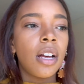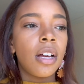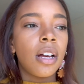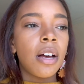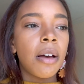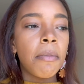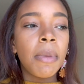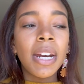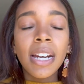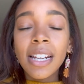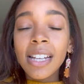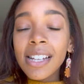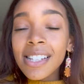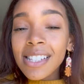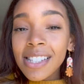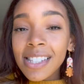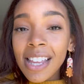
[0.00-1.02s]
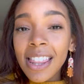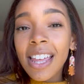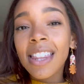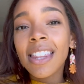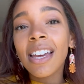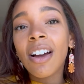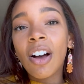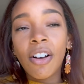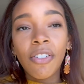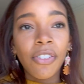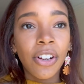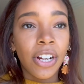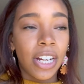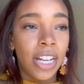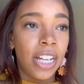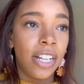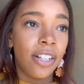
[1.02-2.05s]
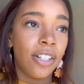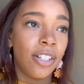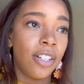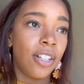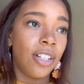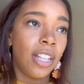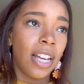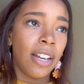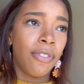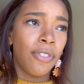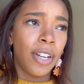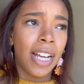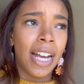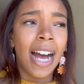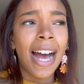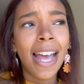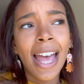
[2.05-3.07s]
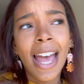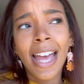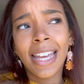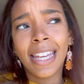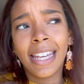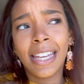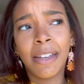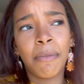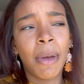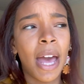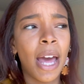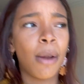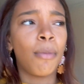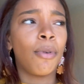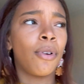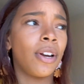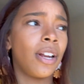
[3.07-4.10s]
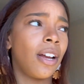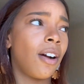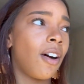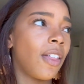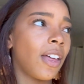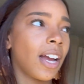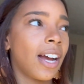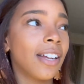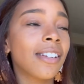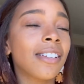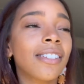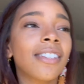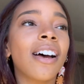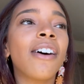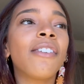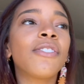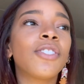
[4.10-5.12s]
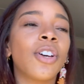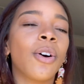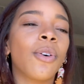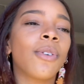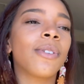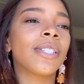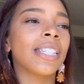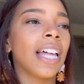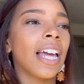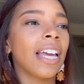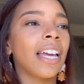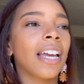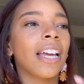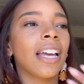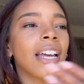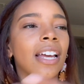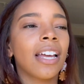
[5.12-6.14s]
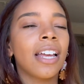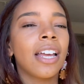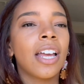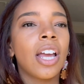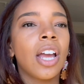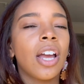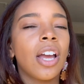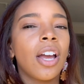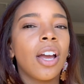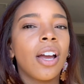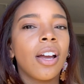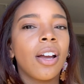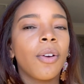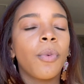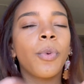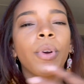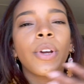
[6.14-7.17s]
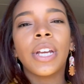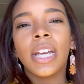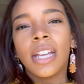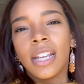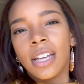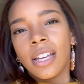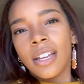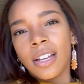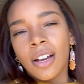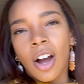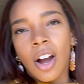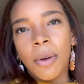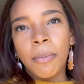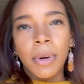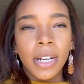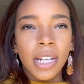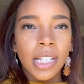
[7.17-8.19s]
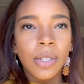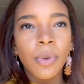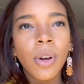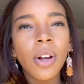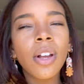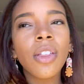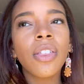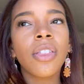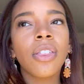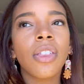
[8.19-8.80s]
amenities that they offer here, like free kayaking, paddleboarding, all that kind of stuff. So it's like we're getting our money's worth.